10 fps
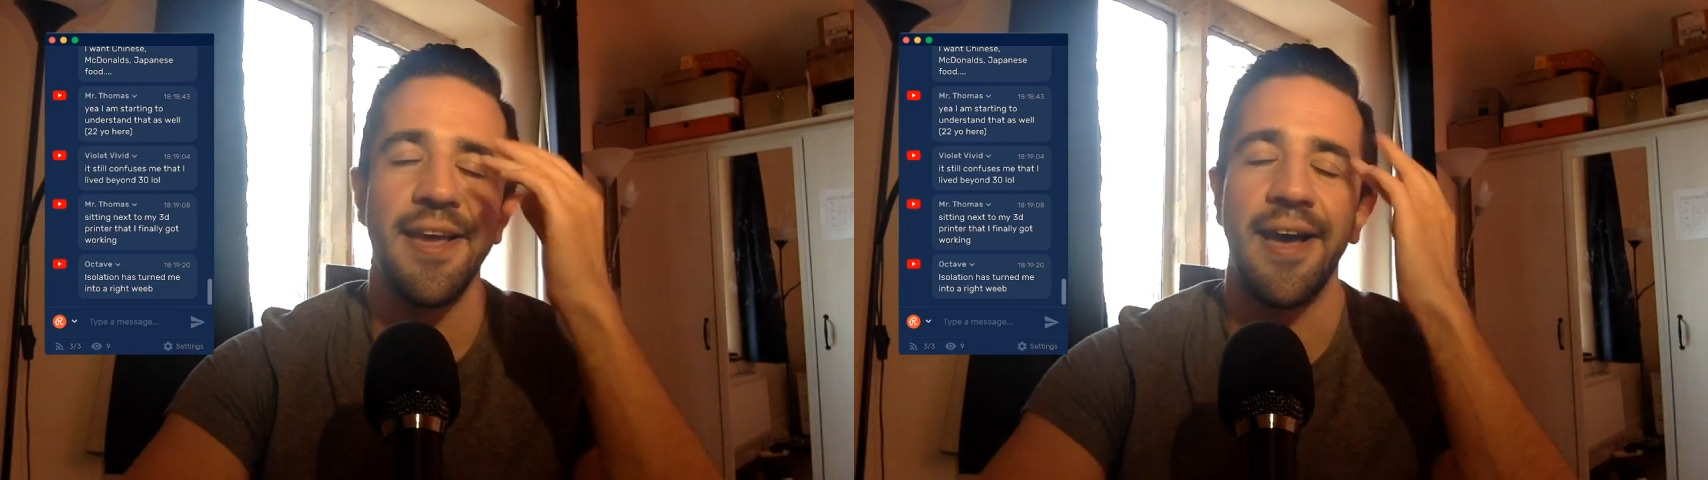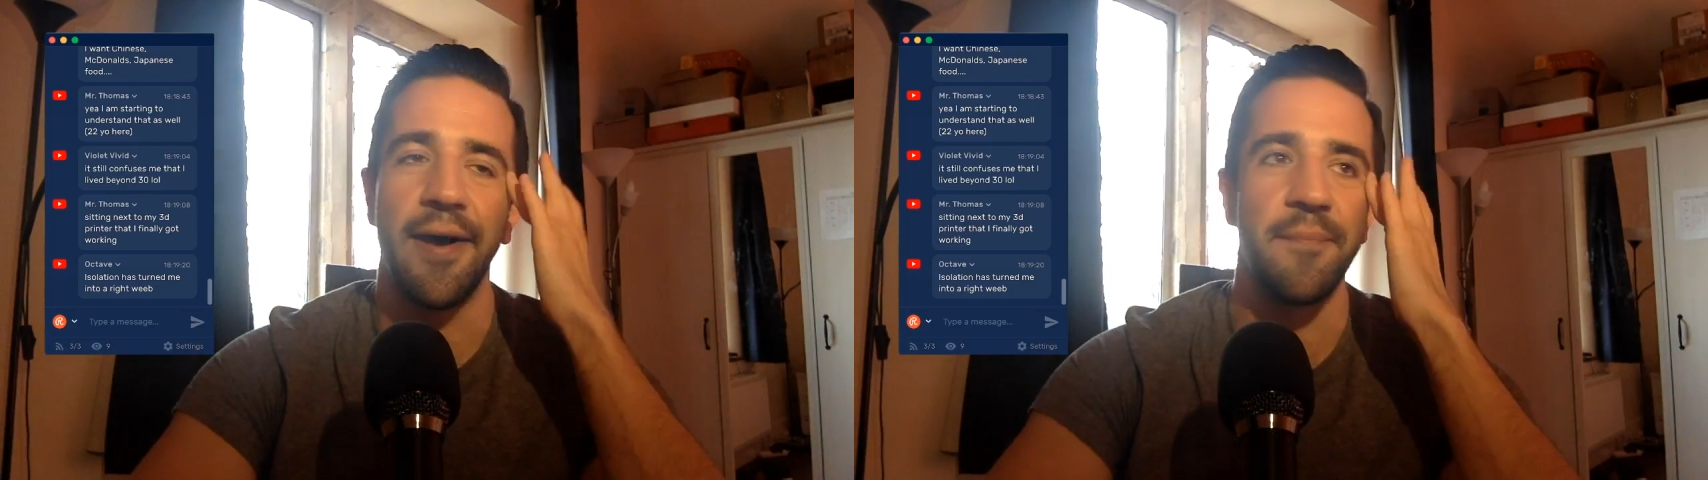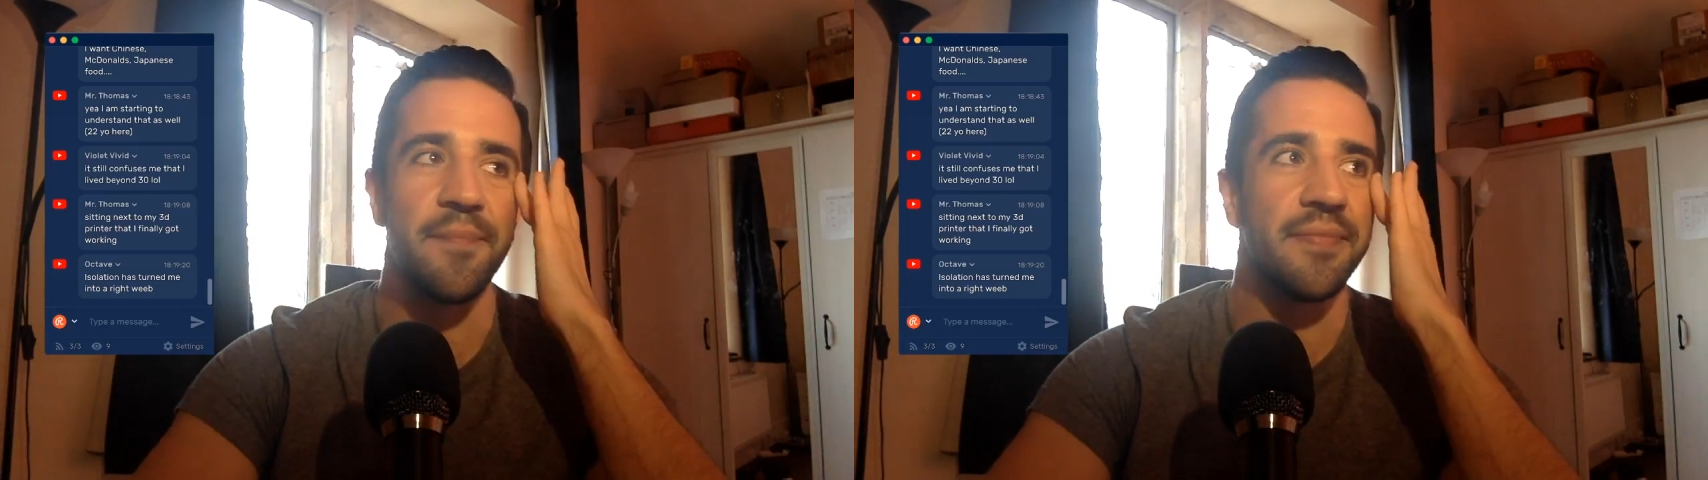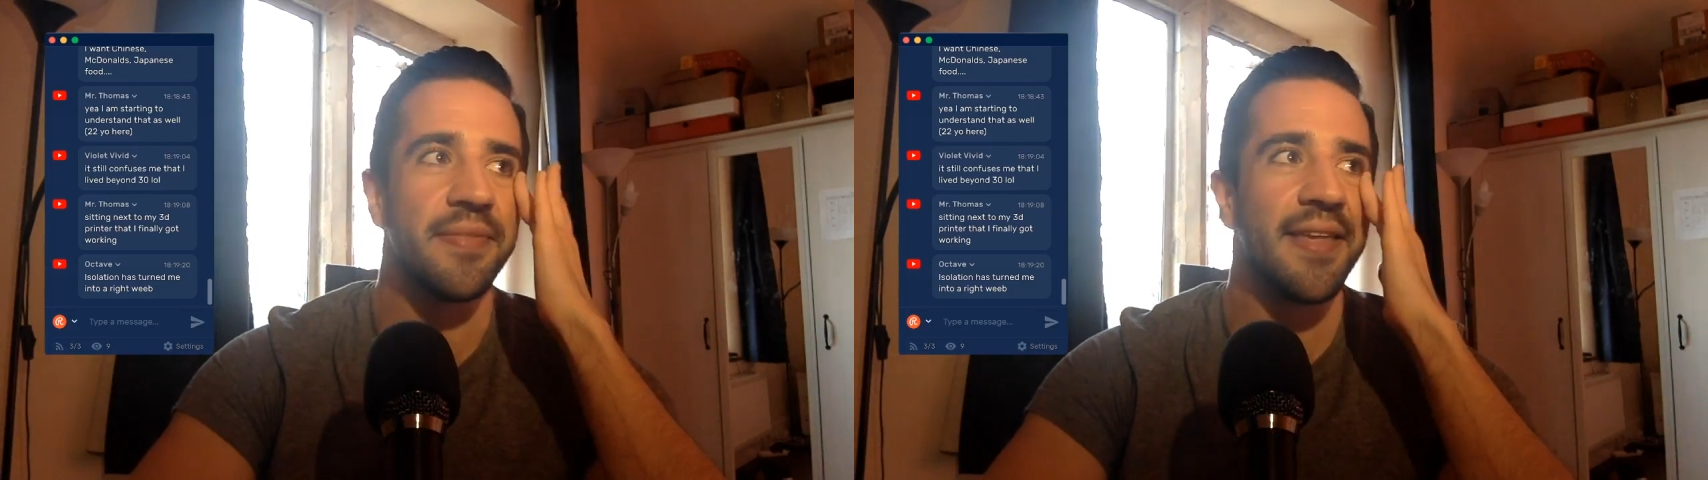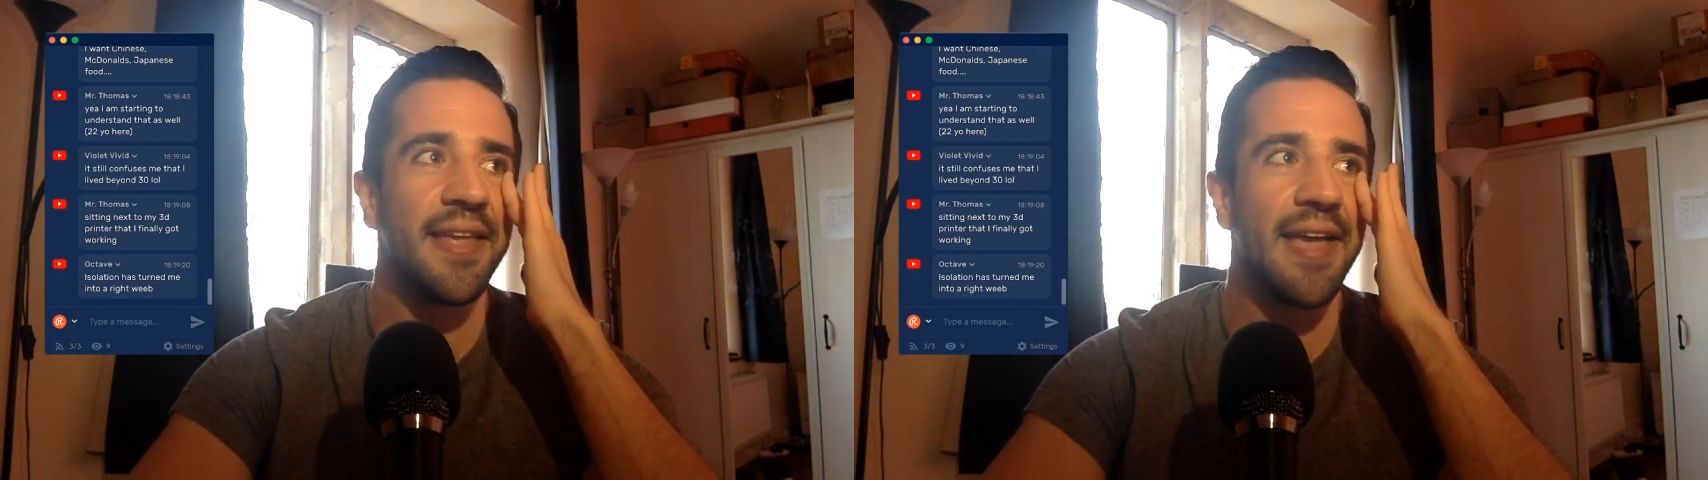
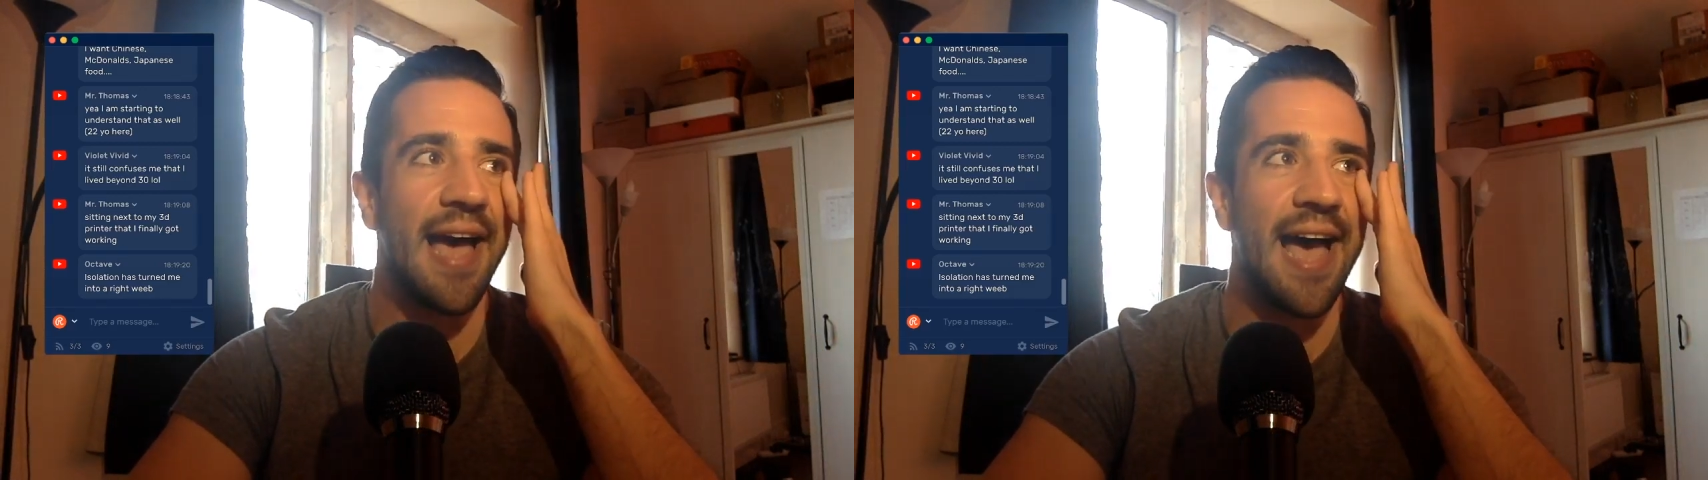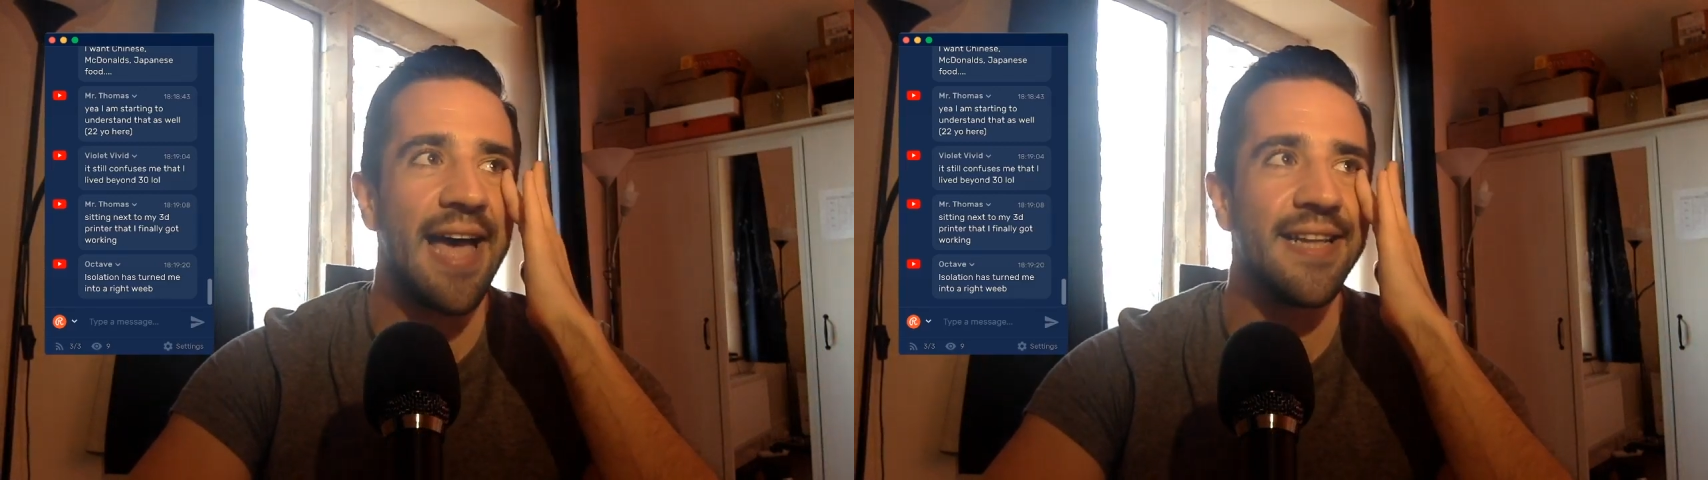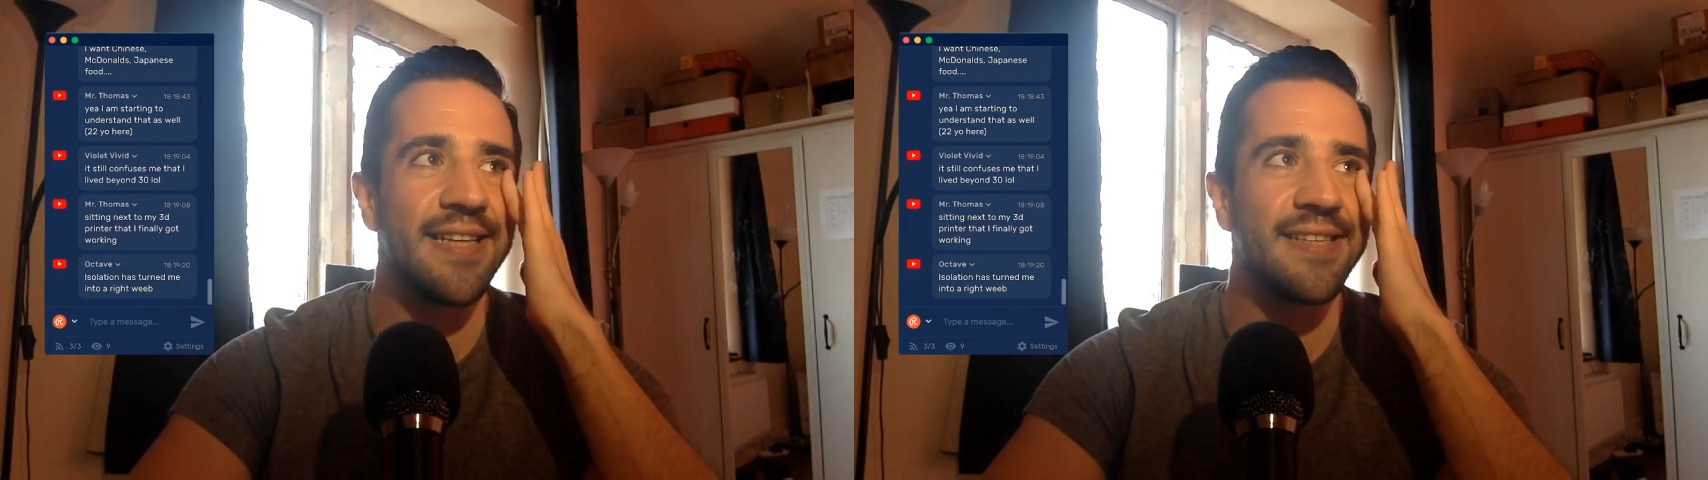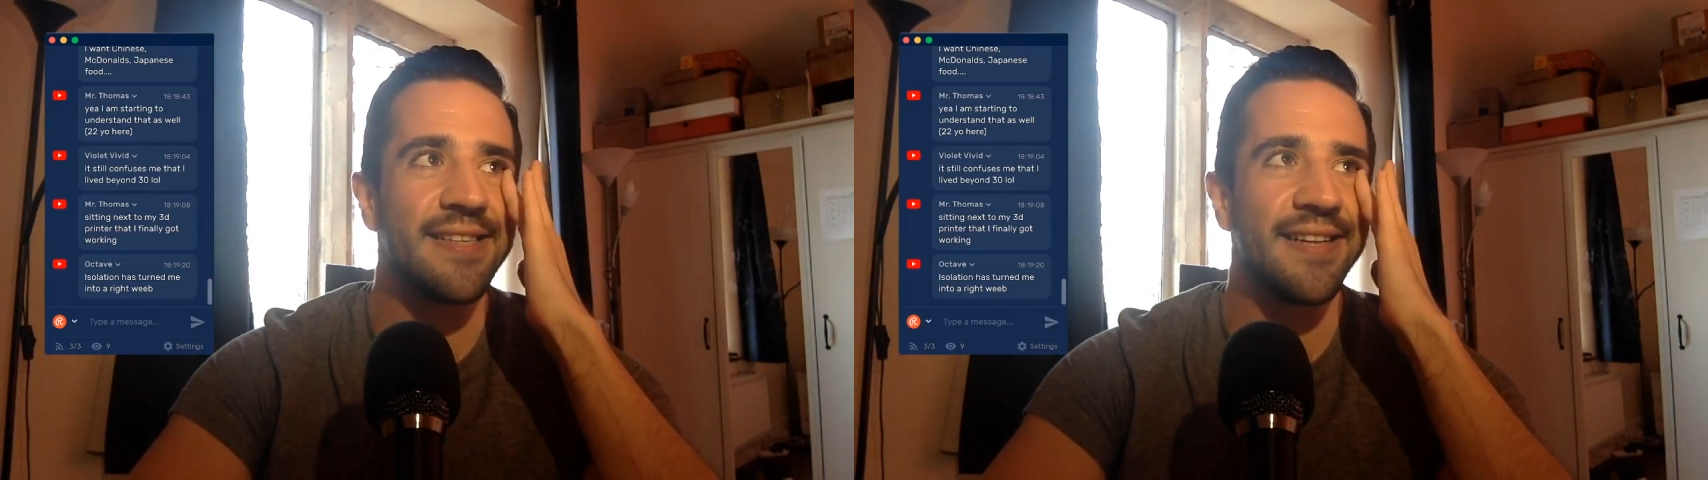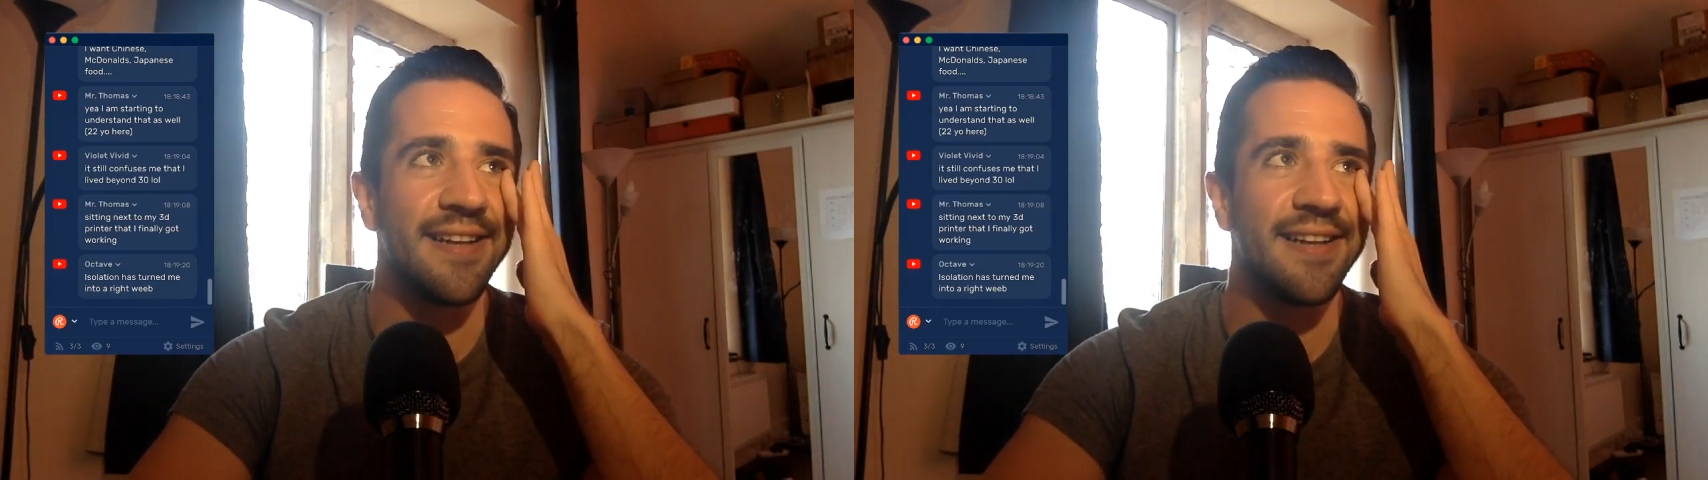And